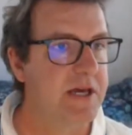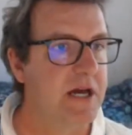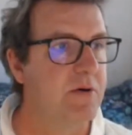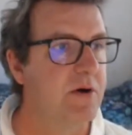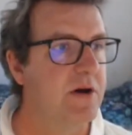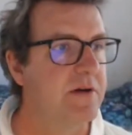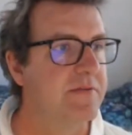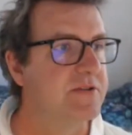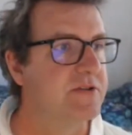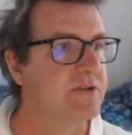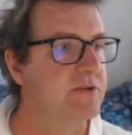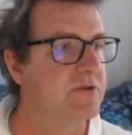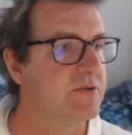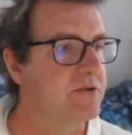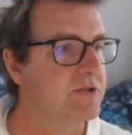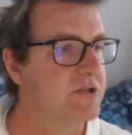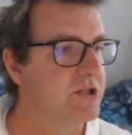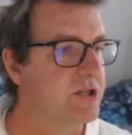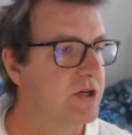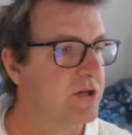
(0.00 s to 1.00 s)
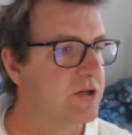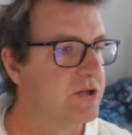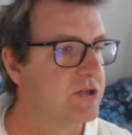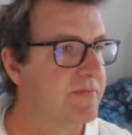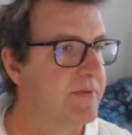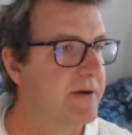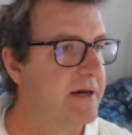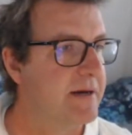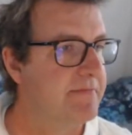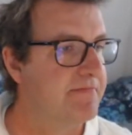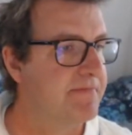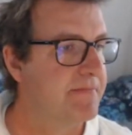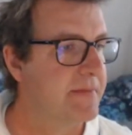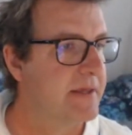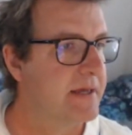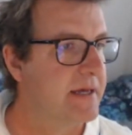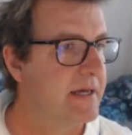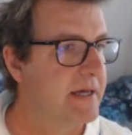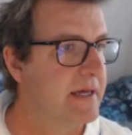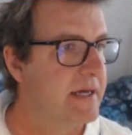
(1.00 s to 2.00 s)
So let me go over to
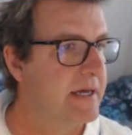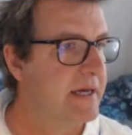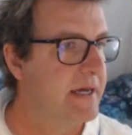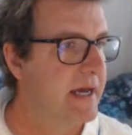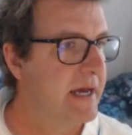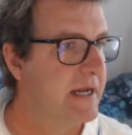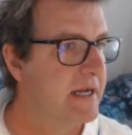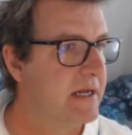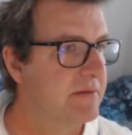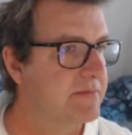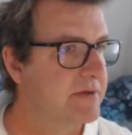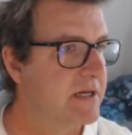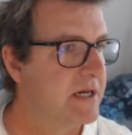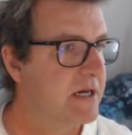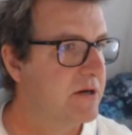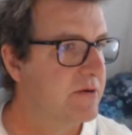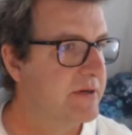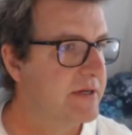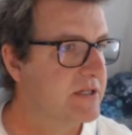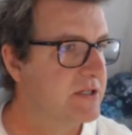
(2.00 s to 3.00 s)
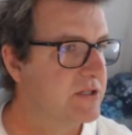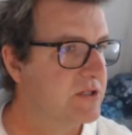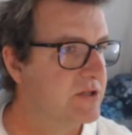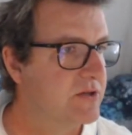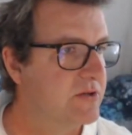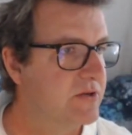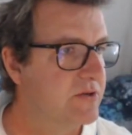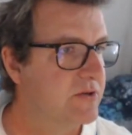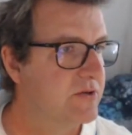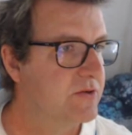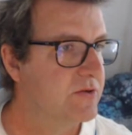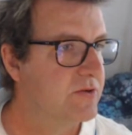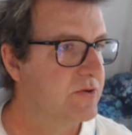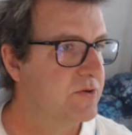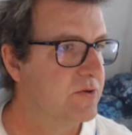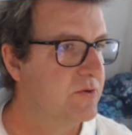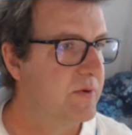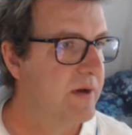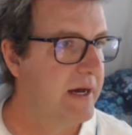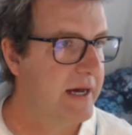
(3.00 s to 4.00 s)
GeoGebra and I'm going
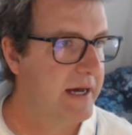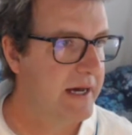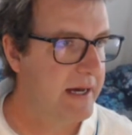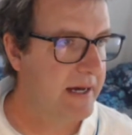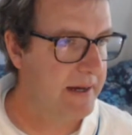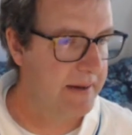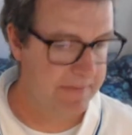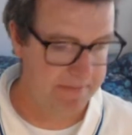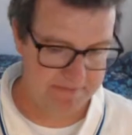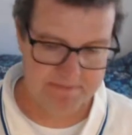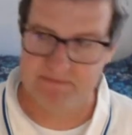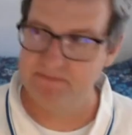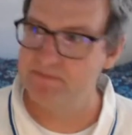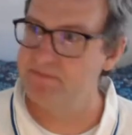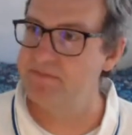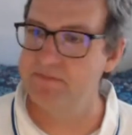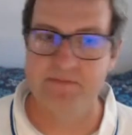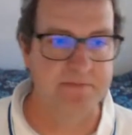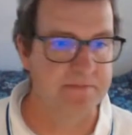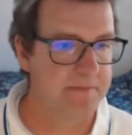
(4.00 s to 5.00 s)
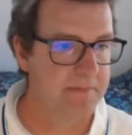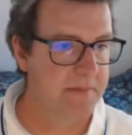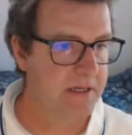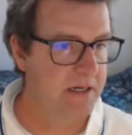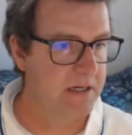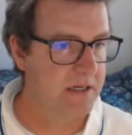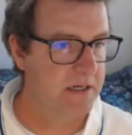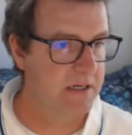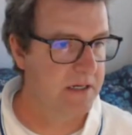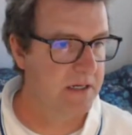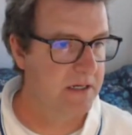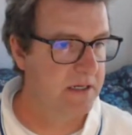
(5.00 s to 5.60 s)
to, um,